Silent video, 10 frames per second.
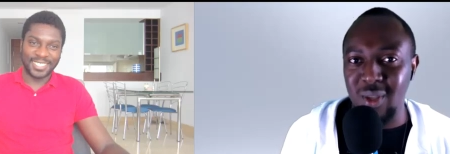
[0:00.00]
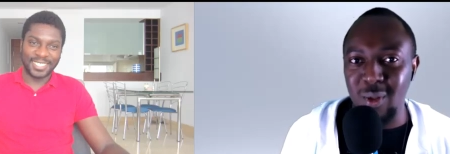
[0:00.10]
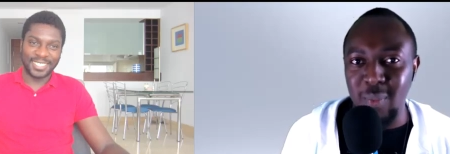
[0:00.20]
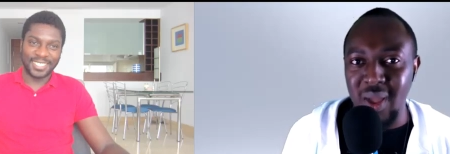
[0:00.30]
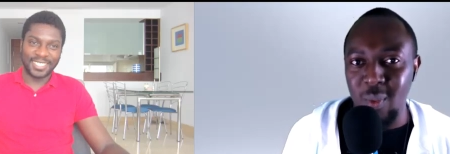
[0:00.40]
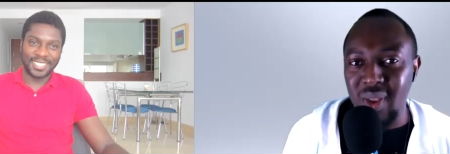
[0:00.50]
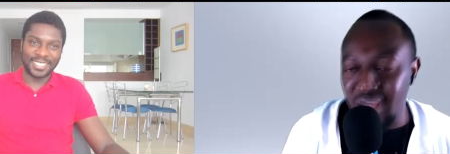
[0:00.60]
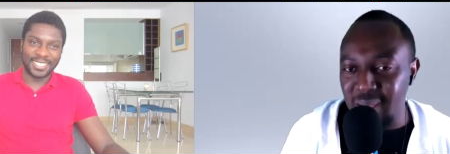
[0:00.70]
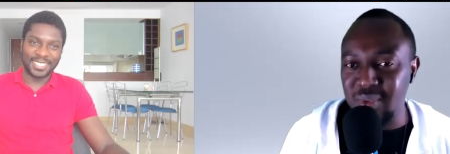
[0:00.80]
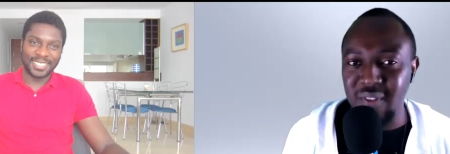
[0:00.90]
Speaker 1: to tell, but when
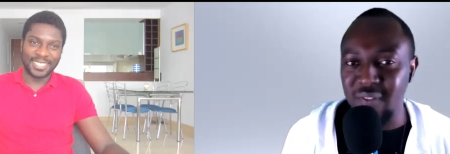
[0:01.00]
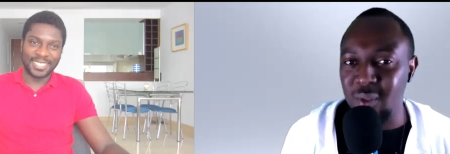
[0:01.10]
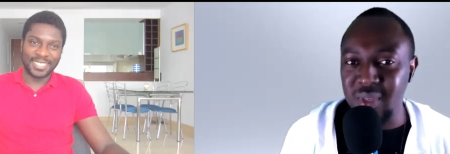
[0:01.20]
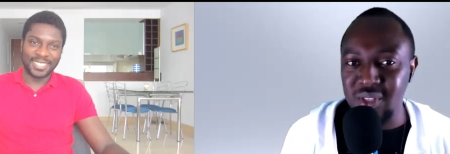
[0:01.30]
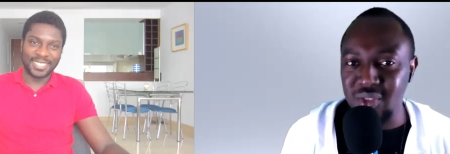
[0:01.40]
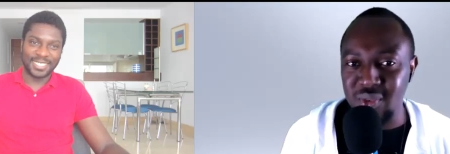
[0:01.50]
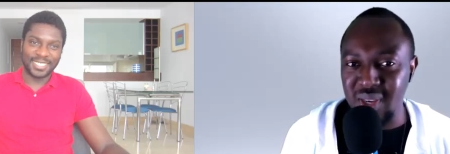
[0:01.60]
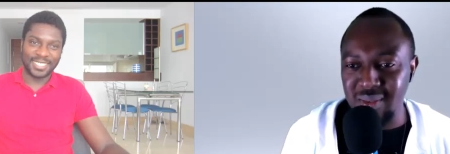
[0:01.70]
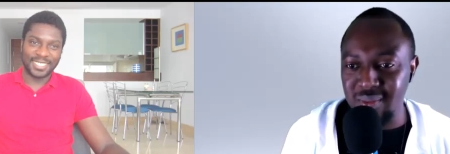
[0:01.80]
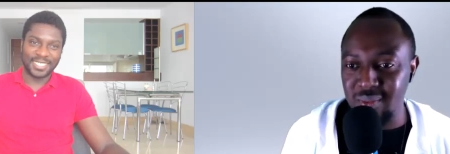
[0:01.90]
it comes to the film
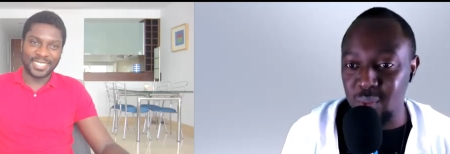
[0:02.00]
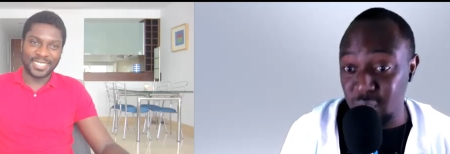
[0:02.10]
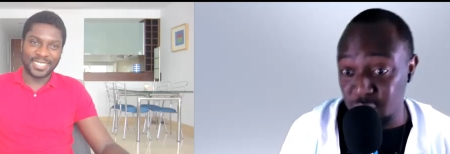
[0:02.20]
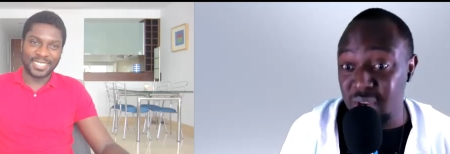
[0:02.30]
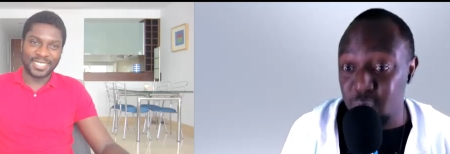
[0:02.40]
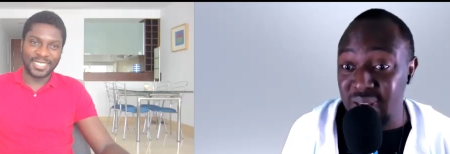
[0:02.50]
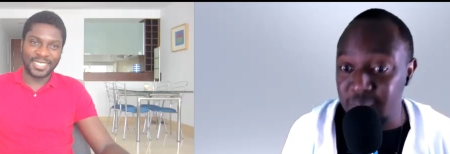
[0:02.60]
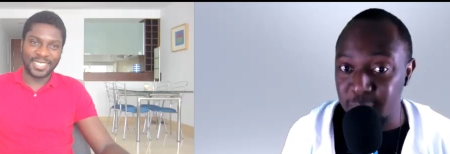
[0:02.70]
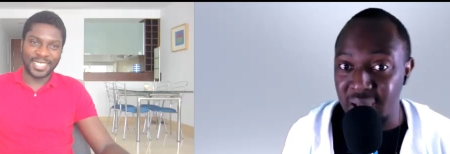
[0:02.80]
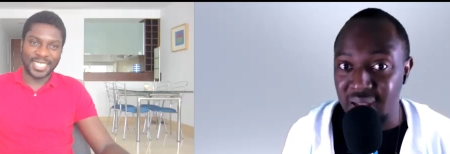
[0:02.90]
industry, we're doing
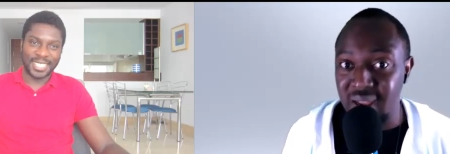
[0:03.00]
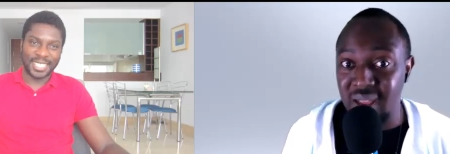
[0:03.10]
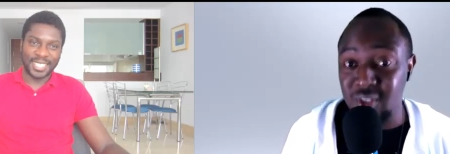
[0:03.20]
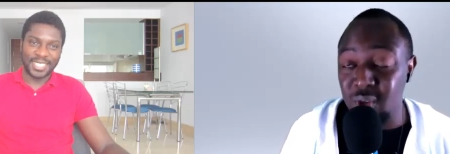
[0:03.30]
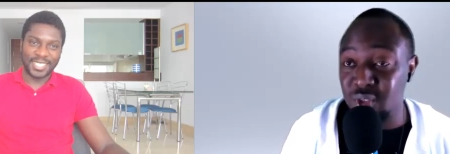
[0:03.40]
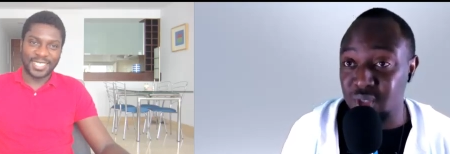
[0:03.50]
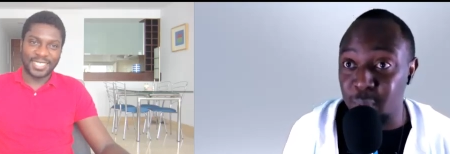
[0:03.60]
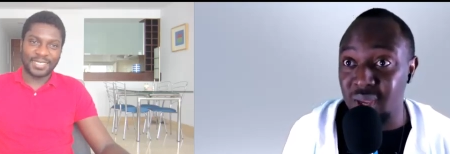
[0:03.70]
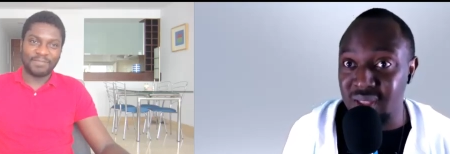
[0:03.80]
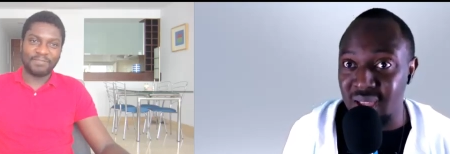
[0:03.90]
really bad, and it's got to the
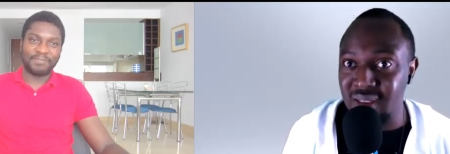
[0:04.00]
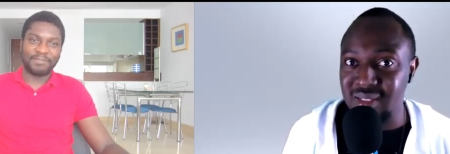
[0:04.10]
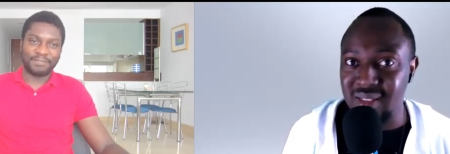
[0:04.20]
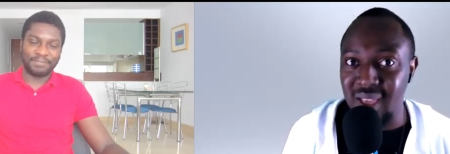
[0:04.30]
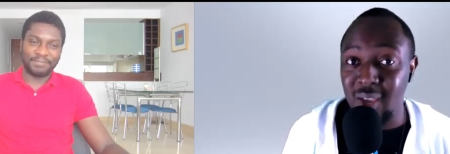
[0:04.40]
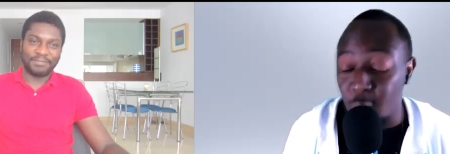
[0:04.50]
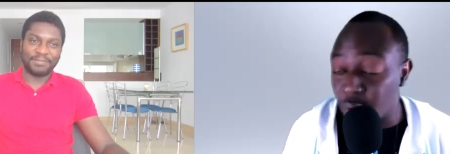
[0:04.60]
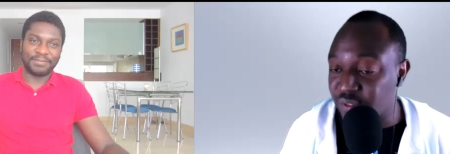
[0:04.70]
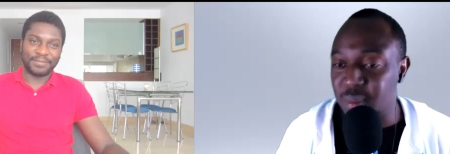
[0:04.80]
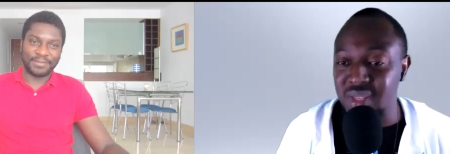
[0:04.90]
point that it's like
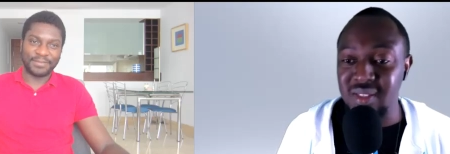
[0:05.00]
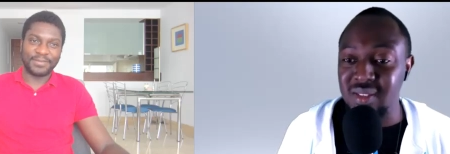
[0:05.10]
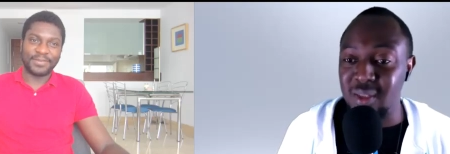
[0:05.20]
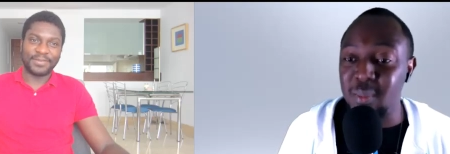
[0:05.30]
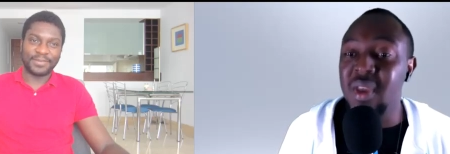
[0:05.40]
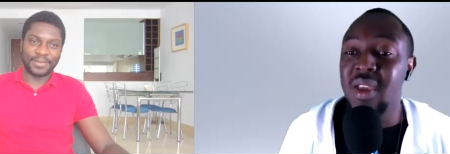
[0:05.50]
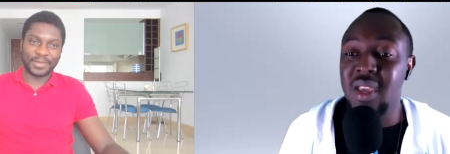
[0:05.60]
gone from the system.